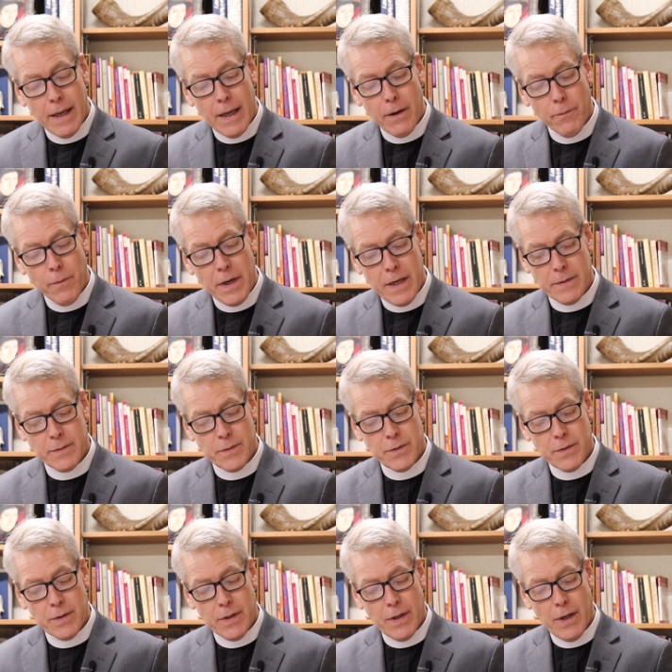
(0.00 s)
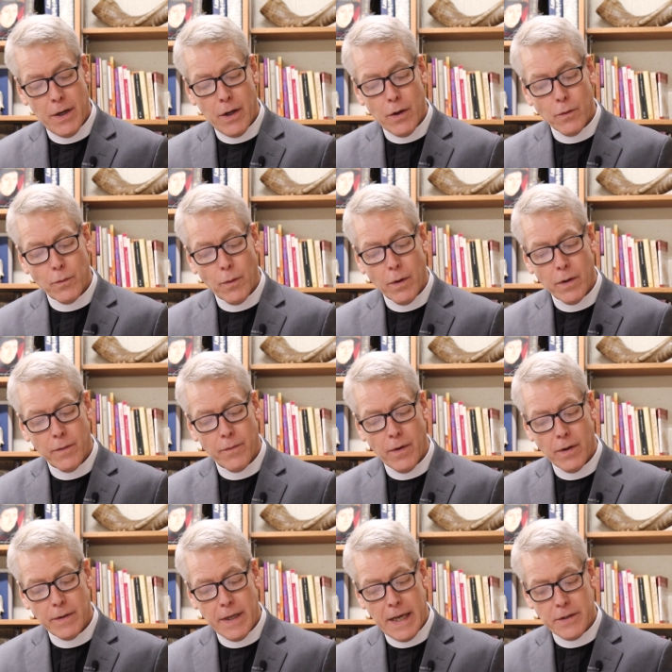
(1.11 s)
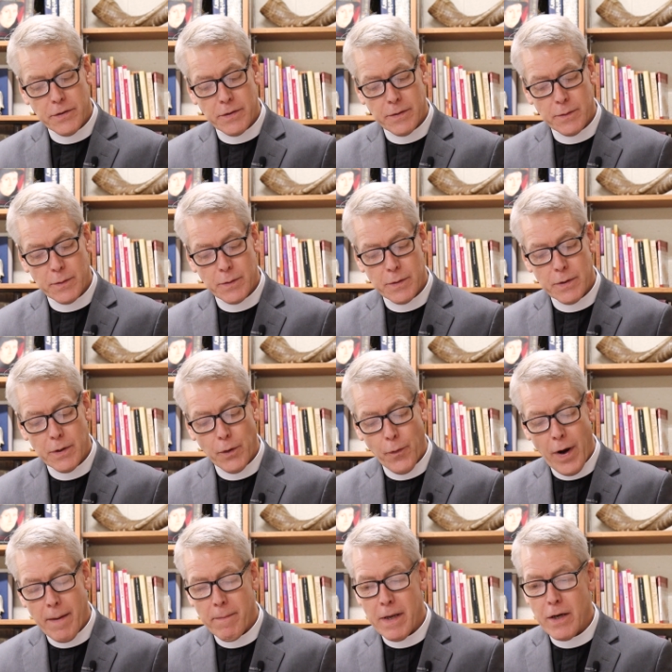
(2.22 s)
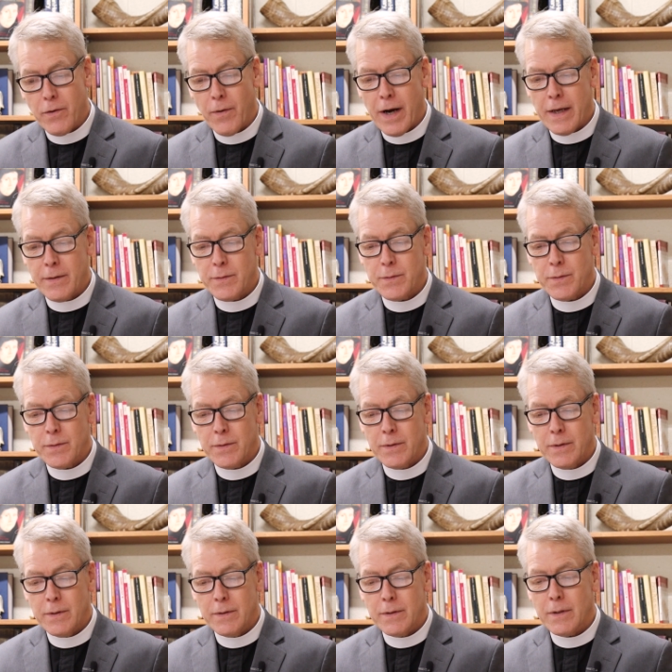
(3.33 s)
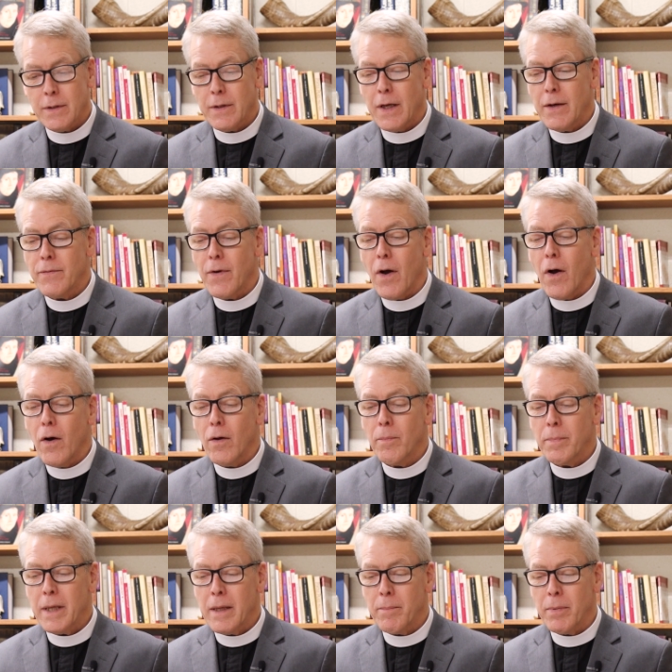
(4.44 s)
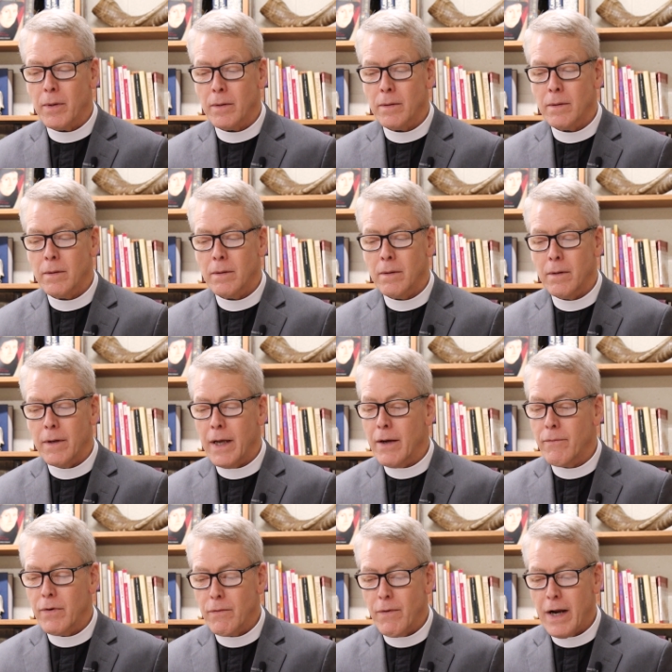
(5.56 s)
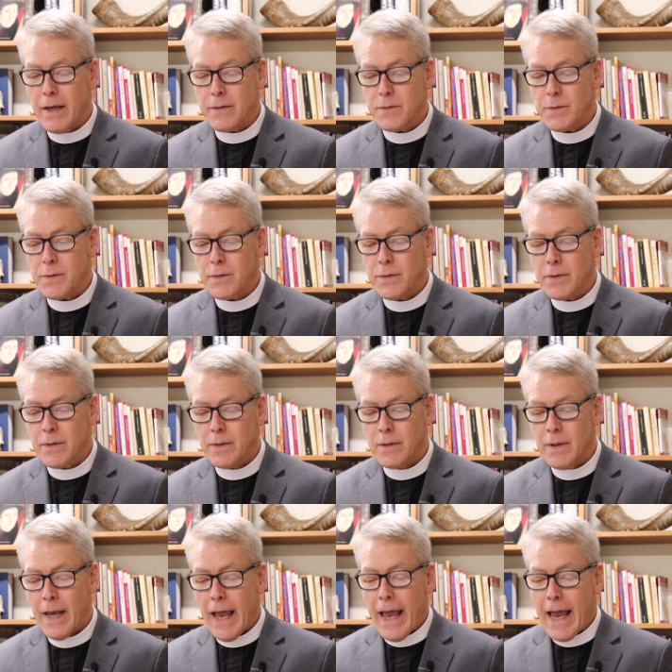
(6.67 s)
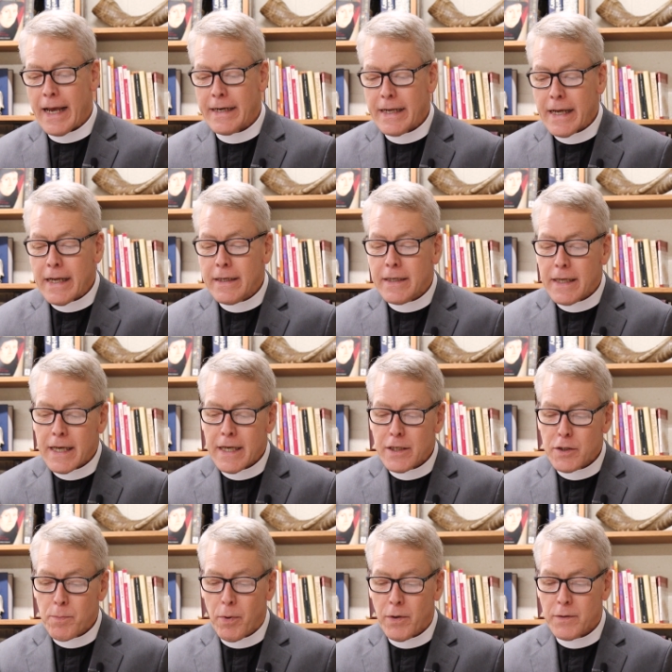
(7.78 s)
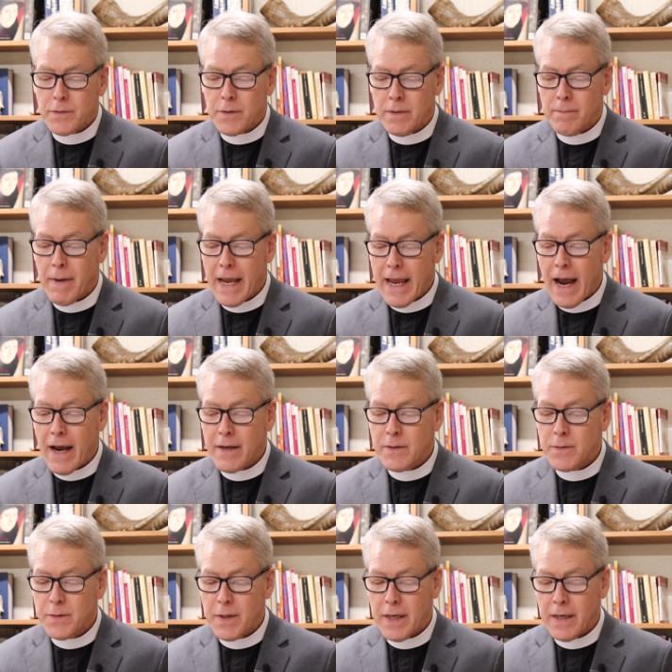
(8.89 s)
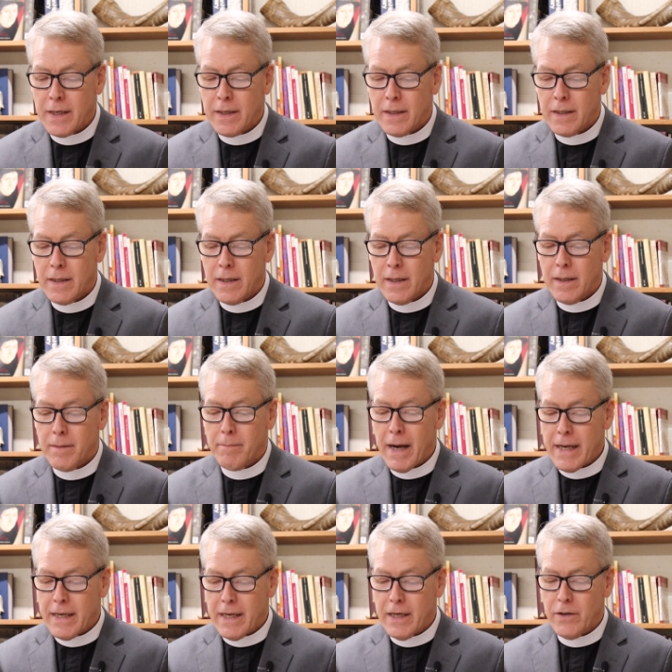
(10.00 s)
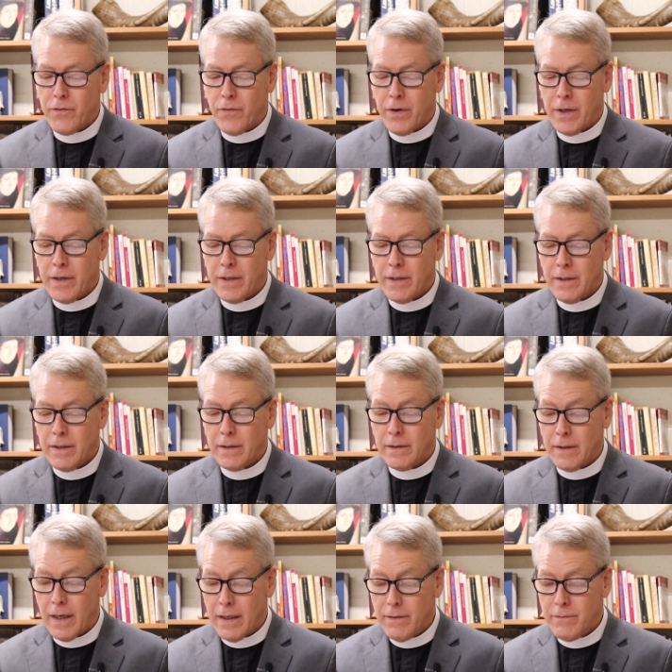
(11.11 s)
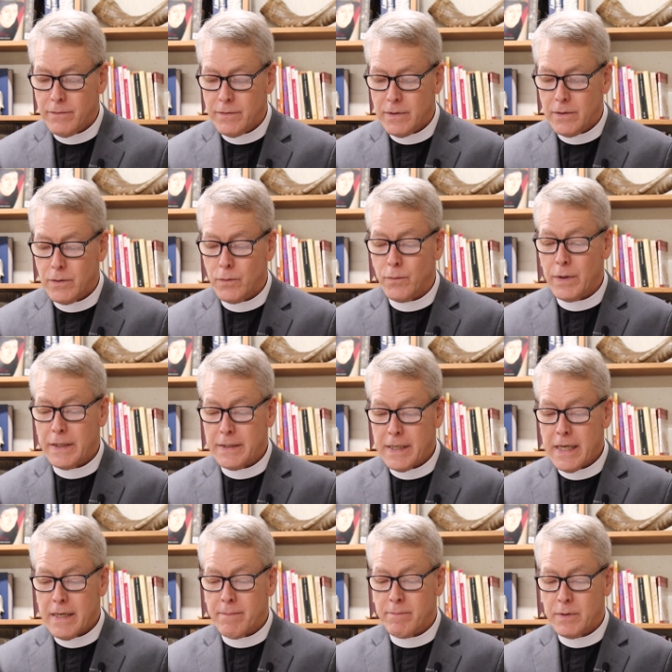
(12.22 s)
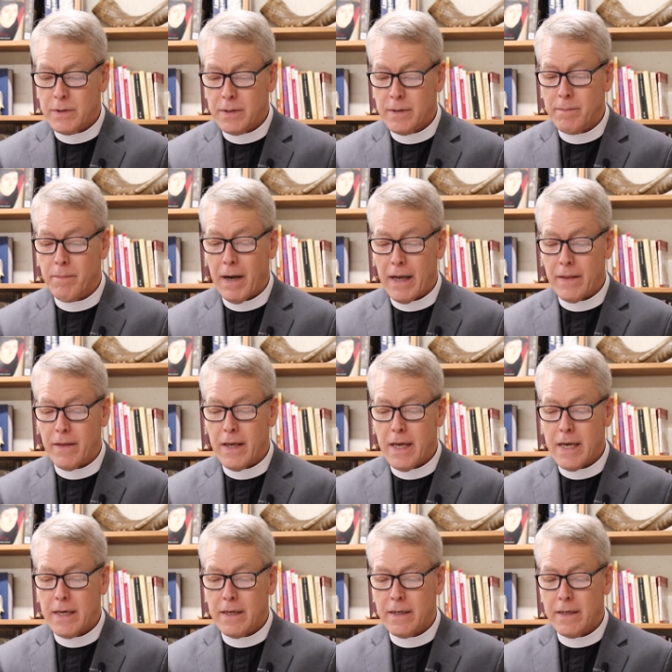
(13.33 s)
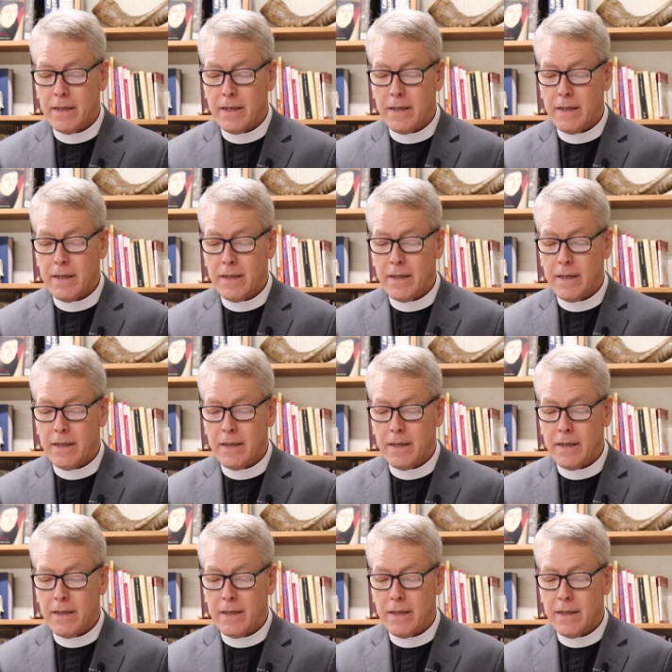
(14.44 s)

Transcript: It reads, Lord of all nations, grant me grace to love all people, every race, and in each person may I see my kindred, loved, redeemed by thee.